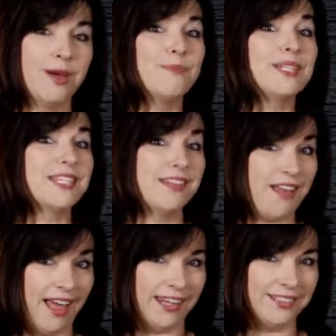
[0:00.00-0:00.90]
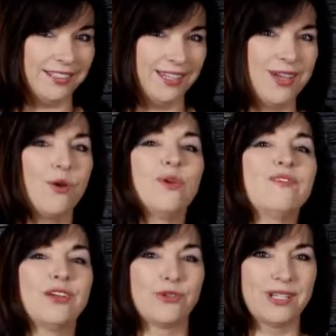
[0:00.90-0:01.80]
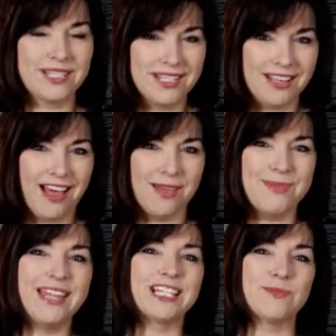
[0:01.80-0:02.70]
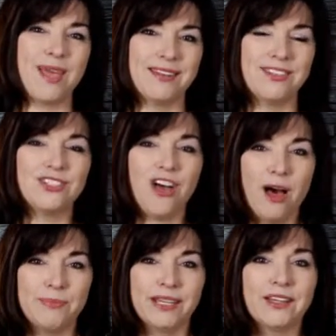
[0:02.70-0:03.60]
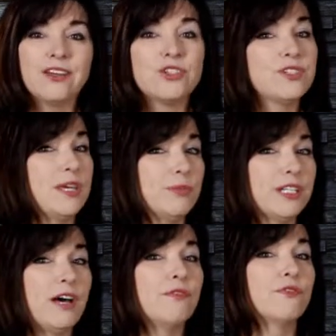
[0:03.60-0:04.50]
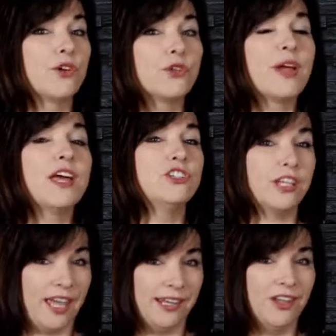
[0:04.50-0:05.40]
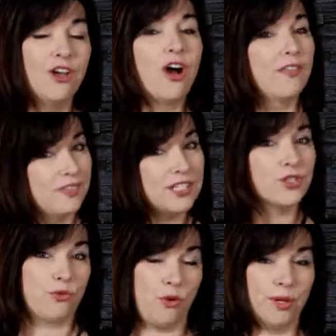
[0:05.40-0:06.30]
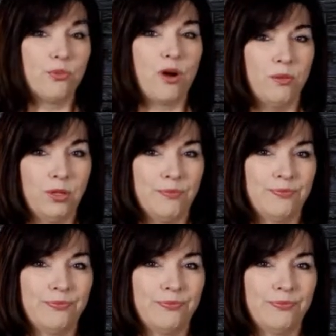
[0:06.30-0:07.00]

But tonight, we've increased the time and expanded the topic so Tim could help further educate on this growing problem.